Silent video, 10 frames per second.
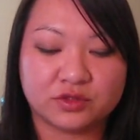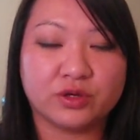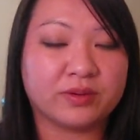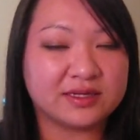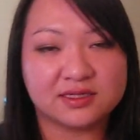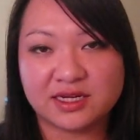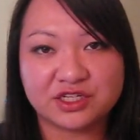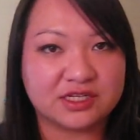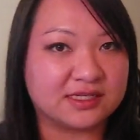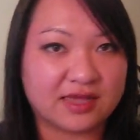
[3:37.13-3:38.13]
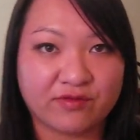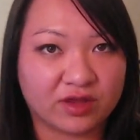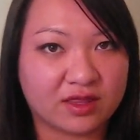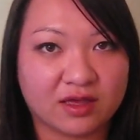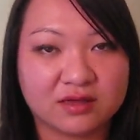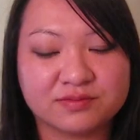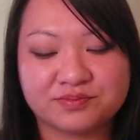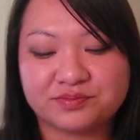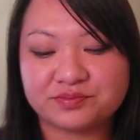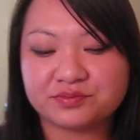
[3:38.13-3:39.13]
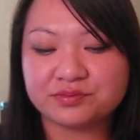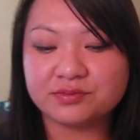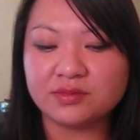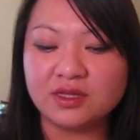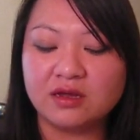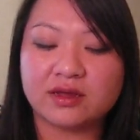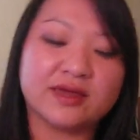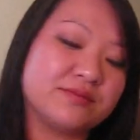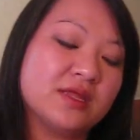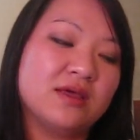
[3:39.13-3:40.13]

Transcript: your presentation is everything. Okay,